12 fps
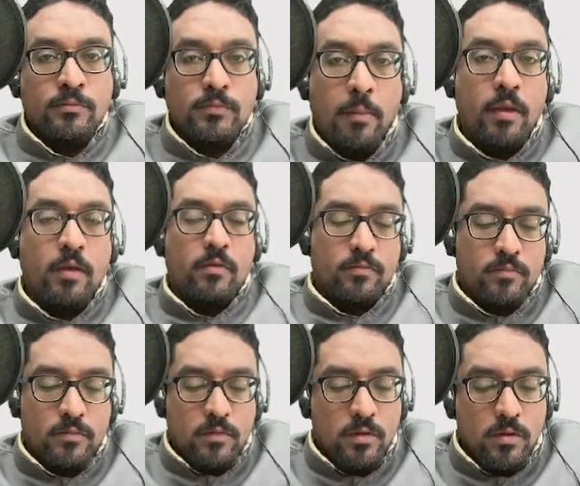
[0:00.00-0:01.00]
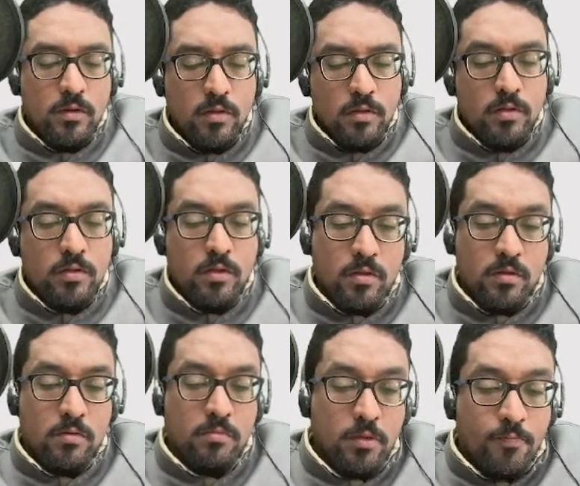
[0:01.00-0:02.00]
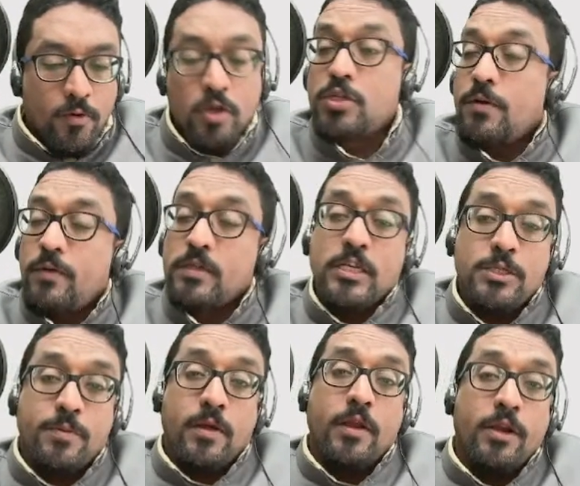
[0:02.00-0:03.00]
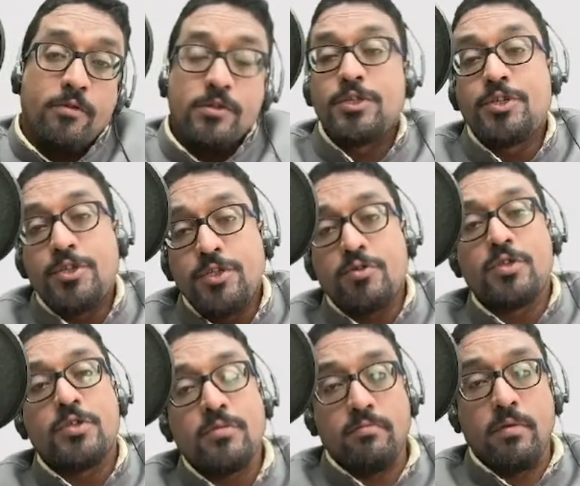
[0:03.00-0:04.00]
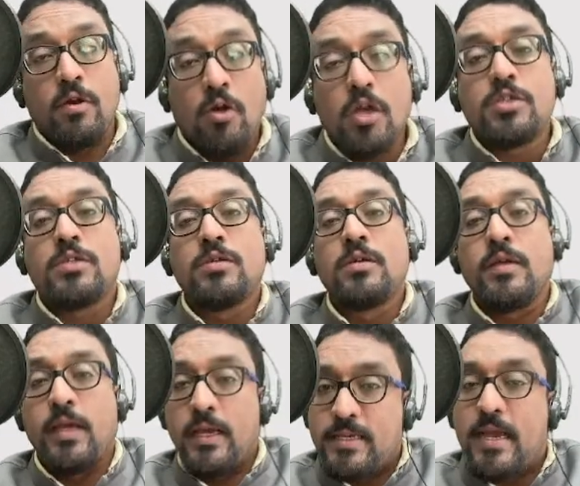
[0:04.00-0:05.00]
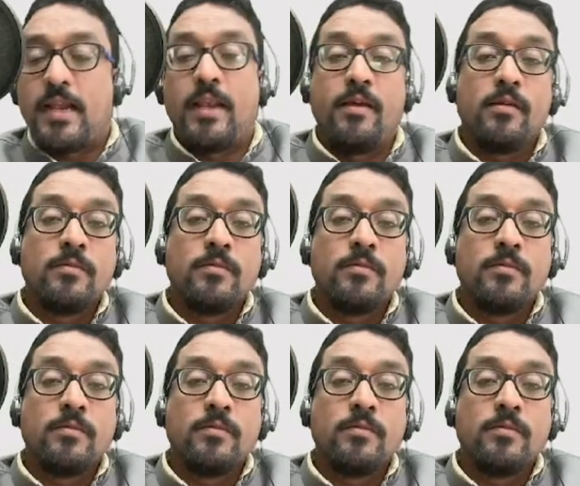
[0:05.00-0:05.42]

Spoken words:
I mean, the policy of laissez-faire. It was introduced because exactly